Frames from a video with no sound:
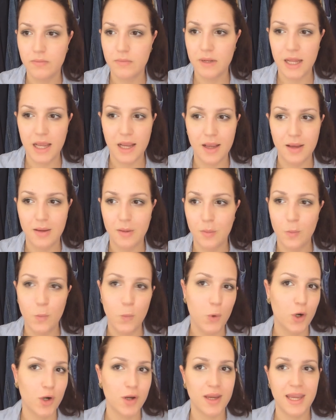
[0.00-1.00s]
like
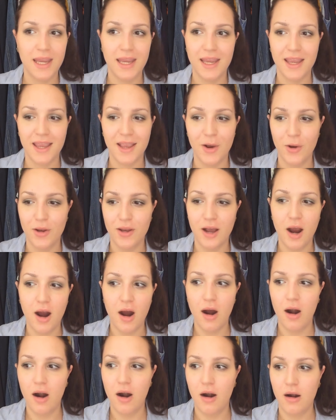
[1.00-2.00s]
working on
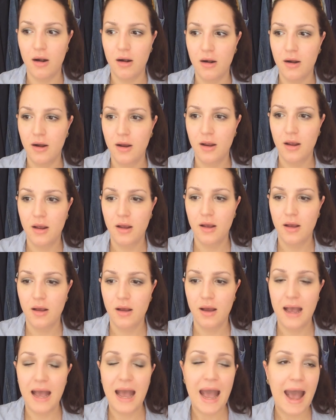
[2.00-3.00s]
our
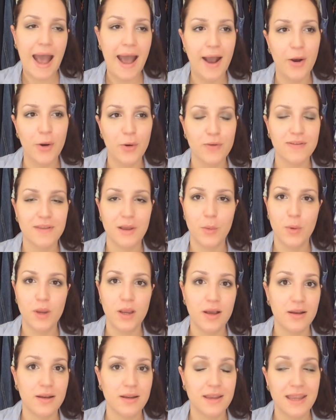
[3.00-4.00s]
house that we're
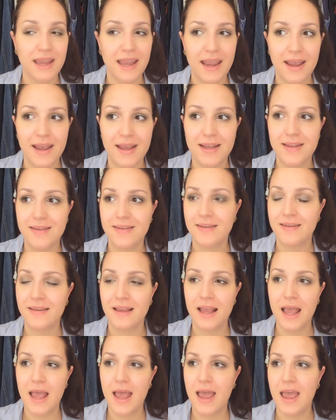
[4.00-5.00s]
gonna get,
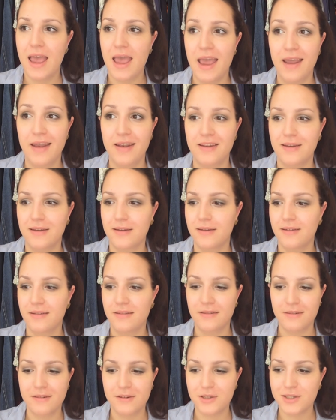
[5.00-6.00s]

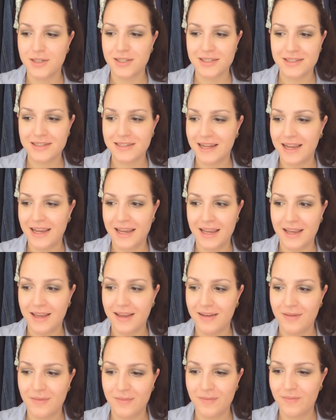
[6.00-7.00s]
and just like
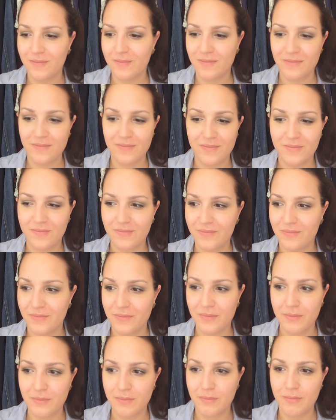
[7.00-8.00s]

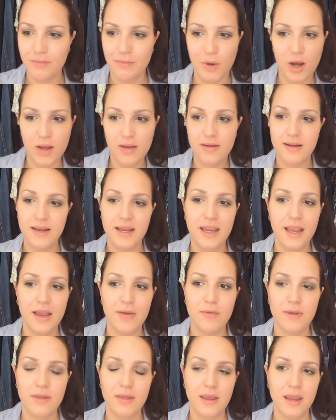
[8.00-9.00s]
modeling
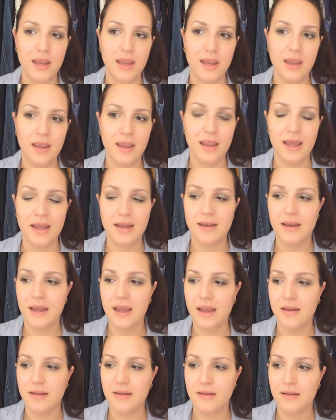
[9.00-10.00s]
everything,
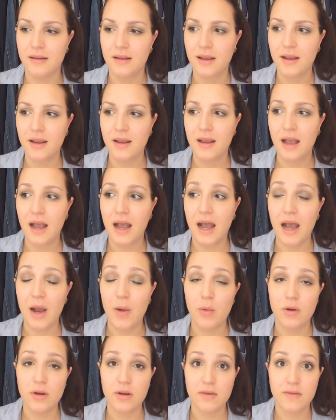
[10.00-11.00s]
and
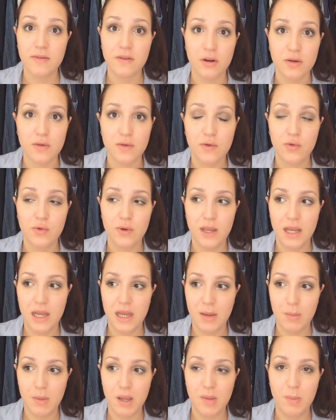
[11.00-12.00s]
I want to start
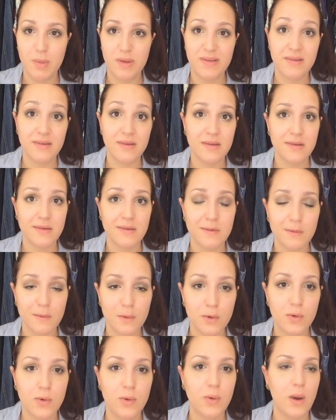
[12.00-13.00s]
creating my business
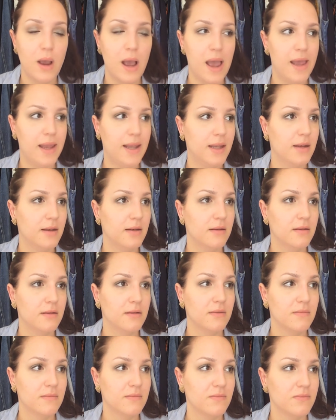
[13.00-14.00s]
too,
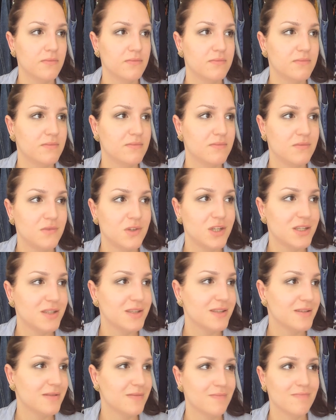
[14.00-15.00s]
and
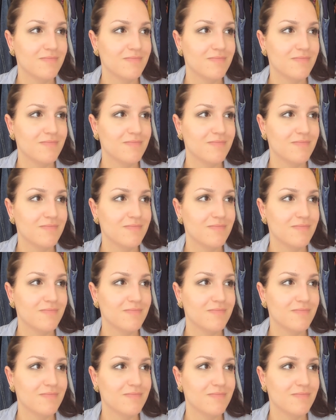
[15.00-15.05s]
just